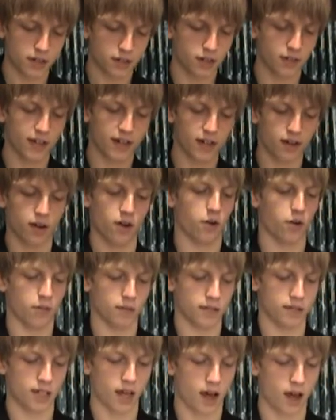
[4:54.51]
to their
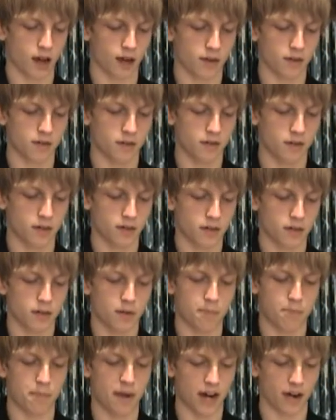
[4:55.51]
own
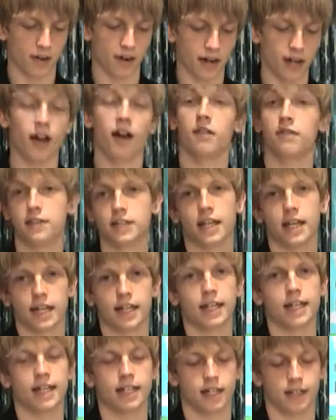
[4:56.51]
song, Mary of
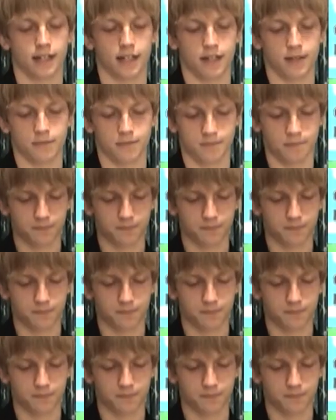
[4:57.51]
Sunny Italy.